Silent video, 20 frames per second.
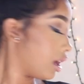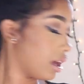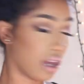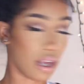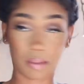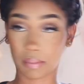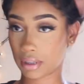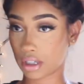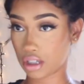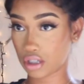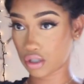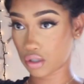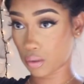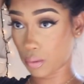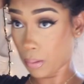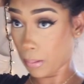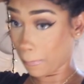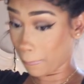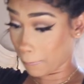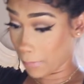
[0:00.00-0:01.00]
and I'm gonna
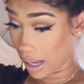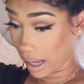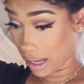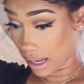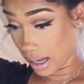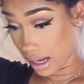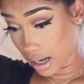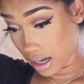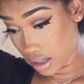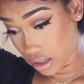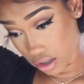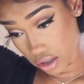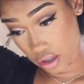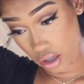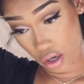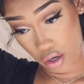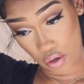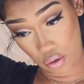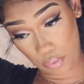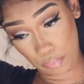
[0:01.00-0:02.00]
do my hair.
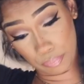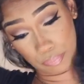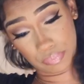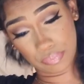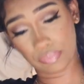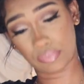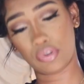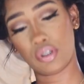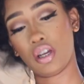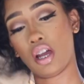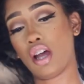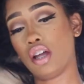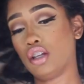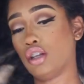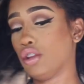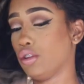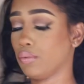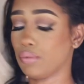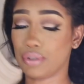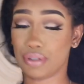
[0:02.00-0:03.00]
So y'all
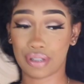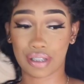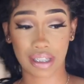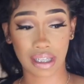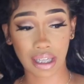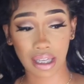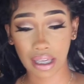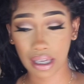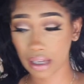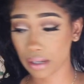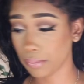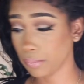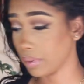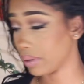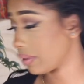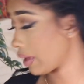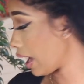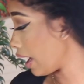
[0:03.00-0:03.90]
know the routine with